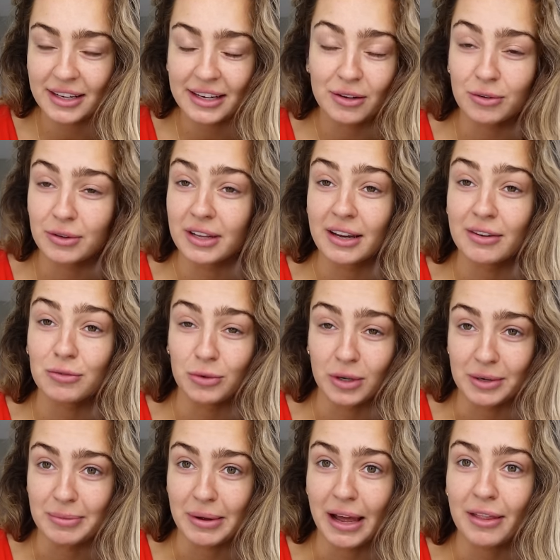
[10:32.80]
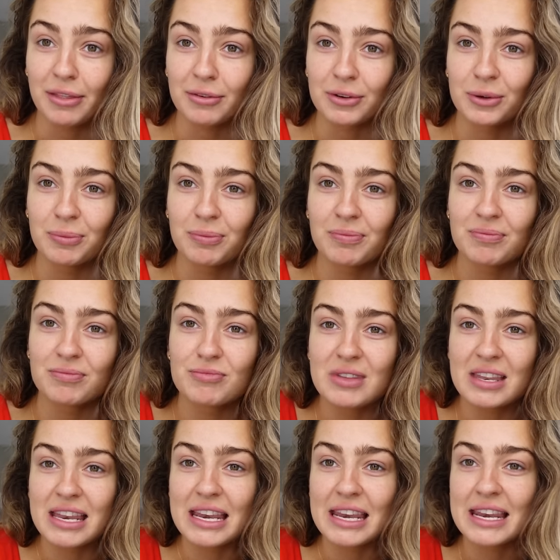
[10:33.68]
and only have one bathroom.
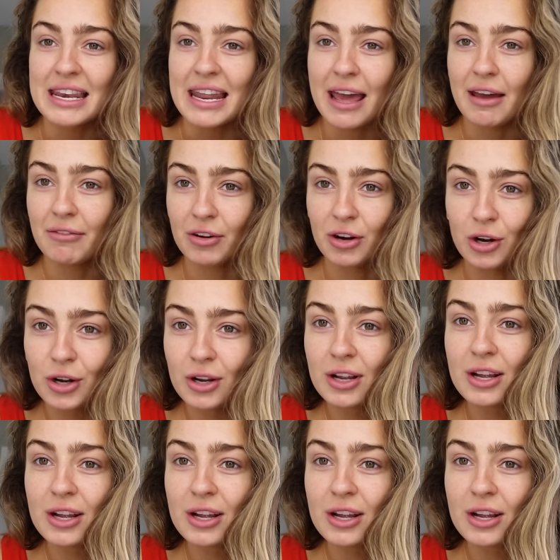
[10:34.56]
Never